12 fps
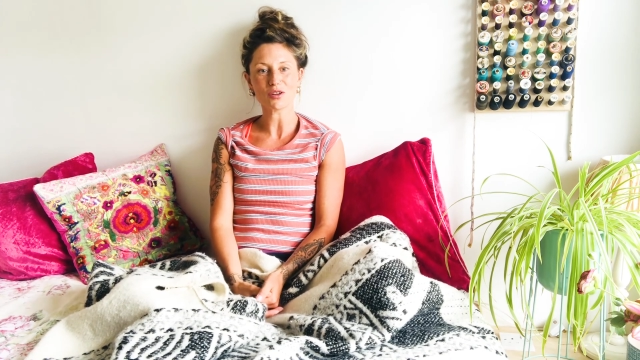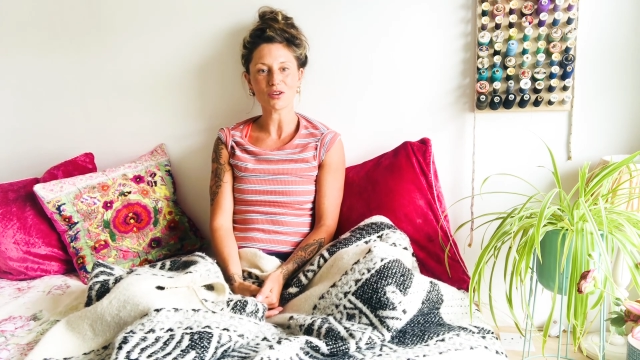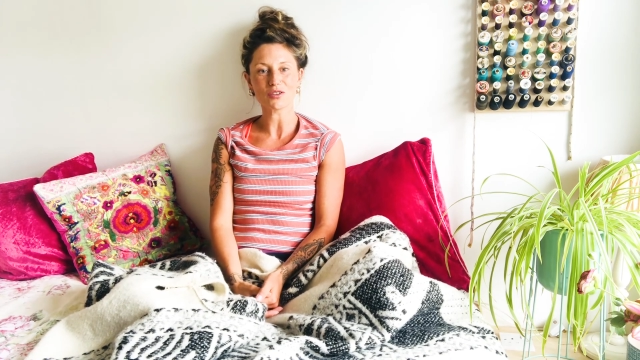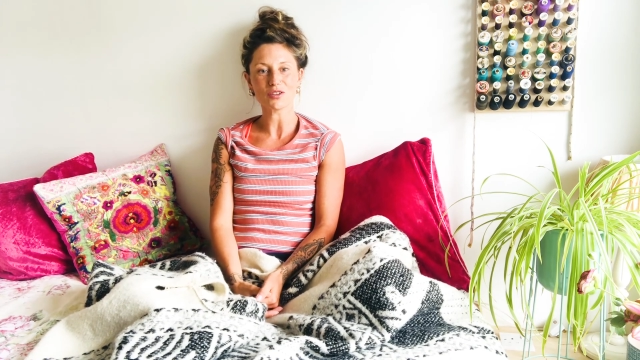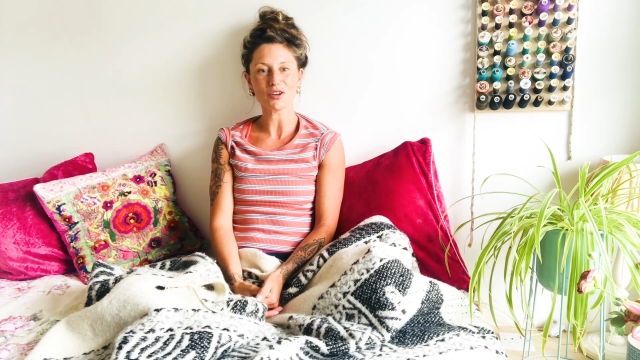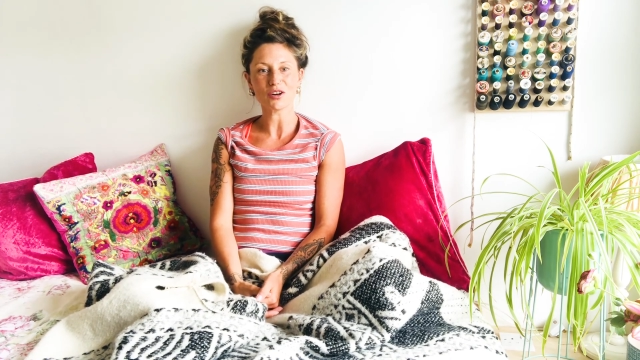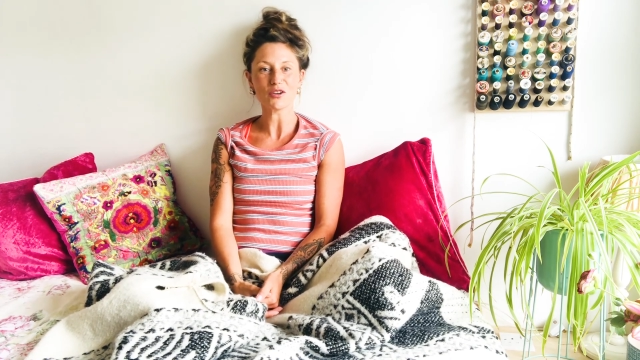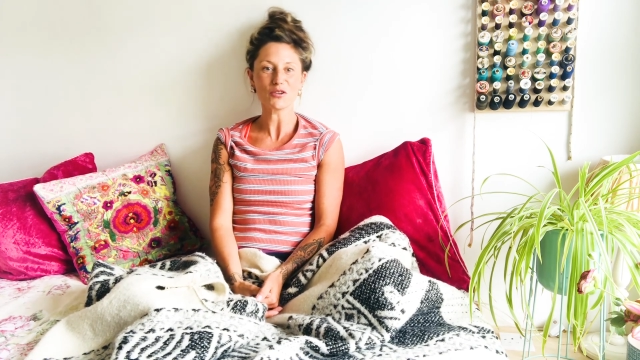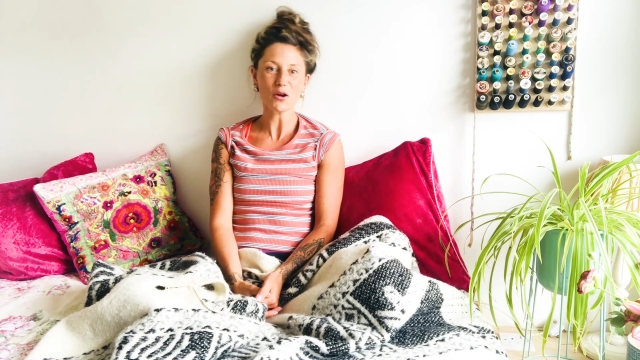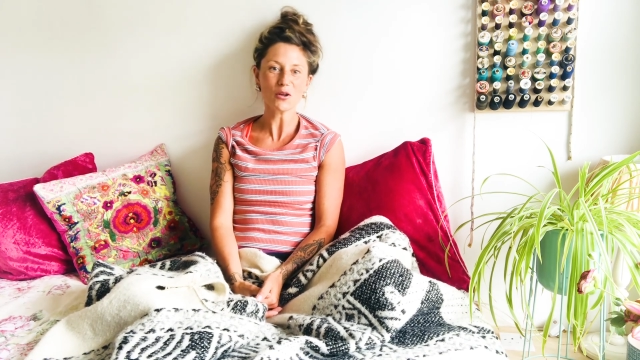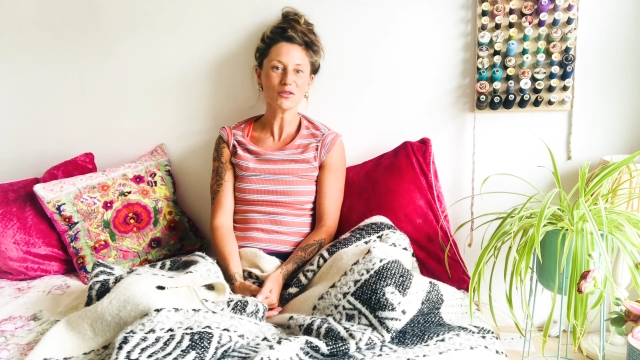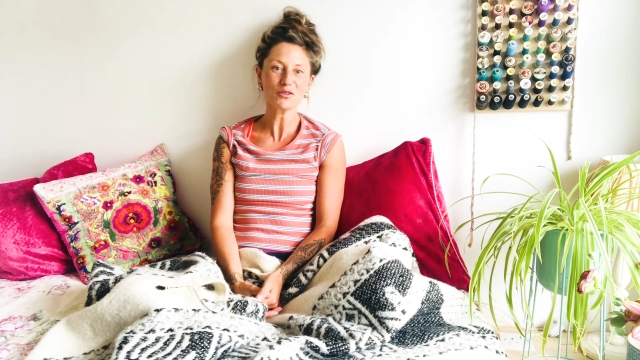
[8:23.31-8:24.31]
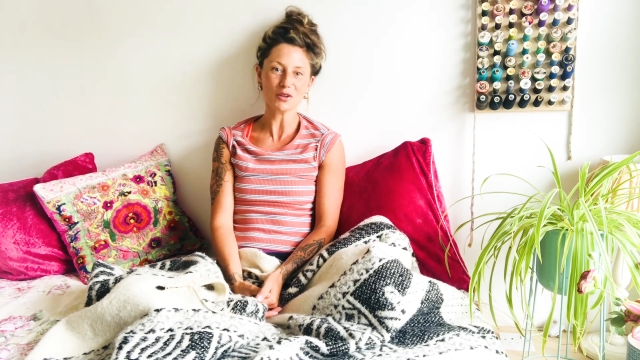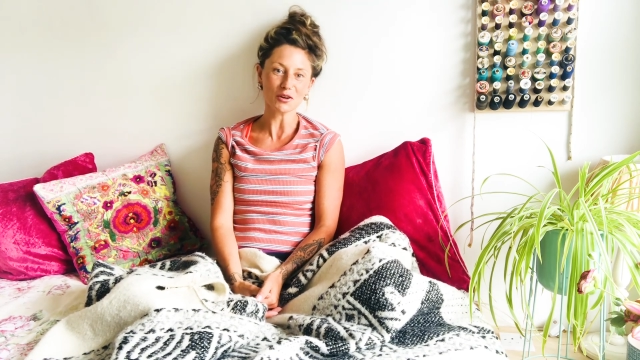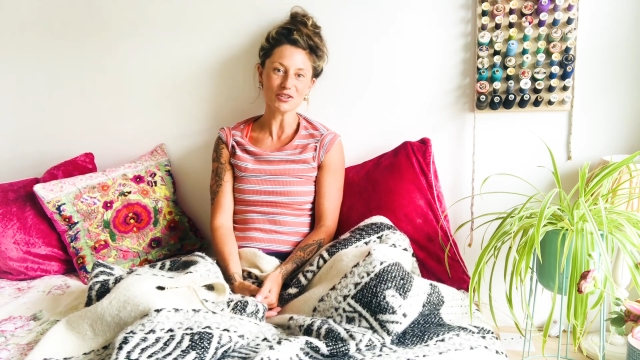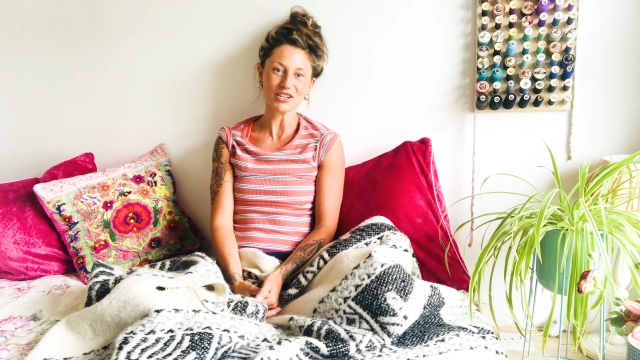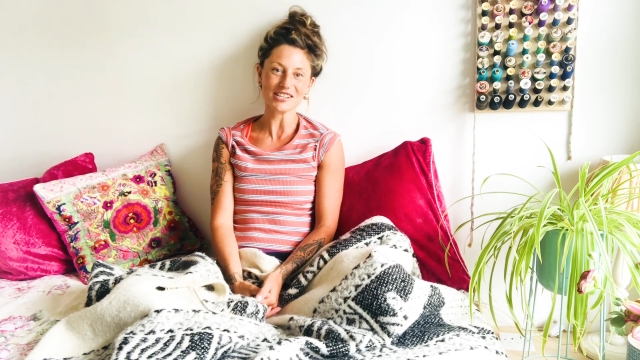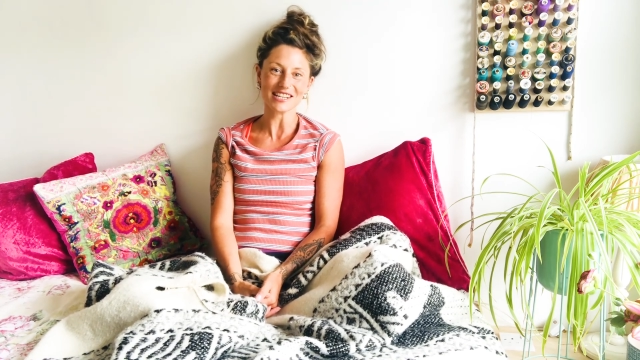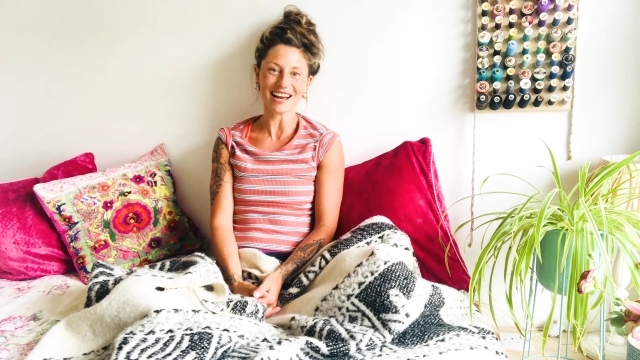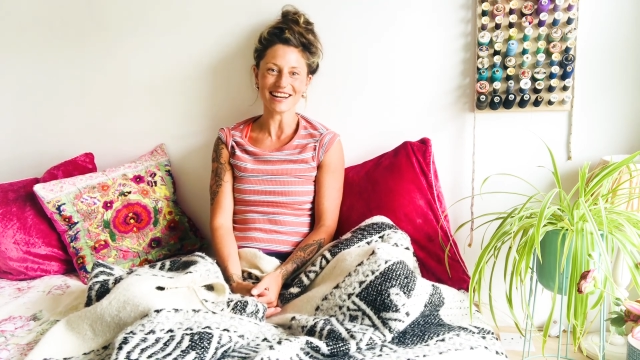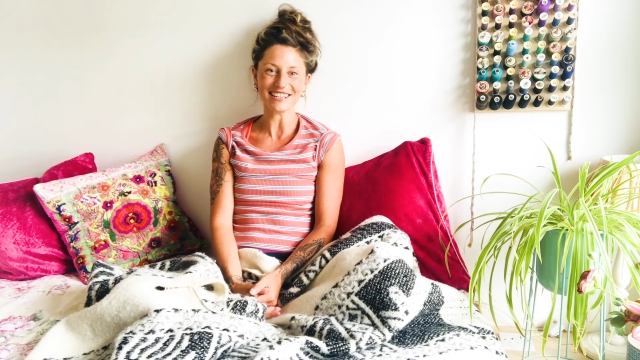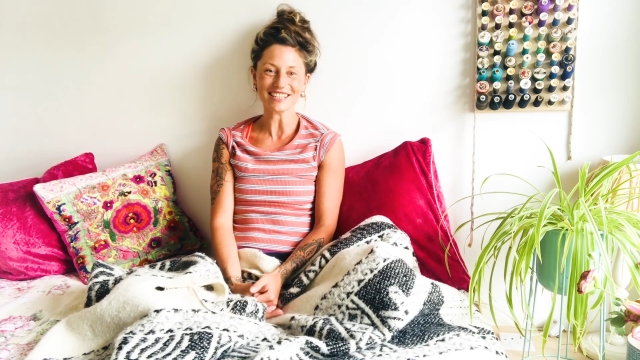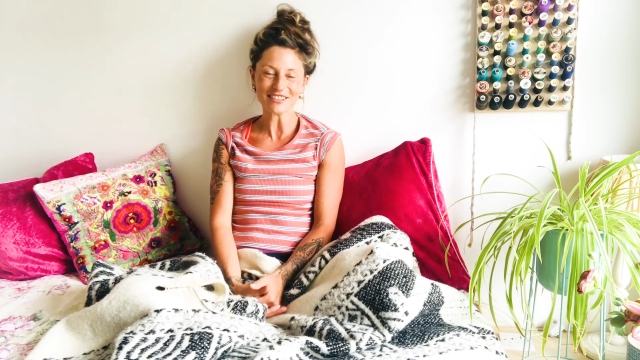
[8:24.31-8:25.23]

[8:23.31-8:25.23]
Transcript: on your non-dodgy side,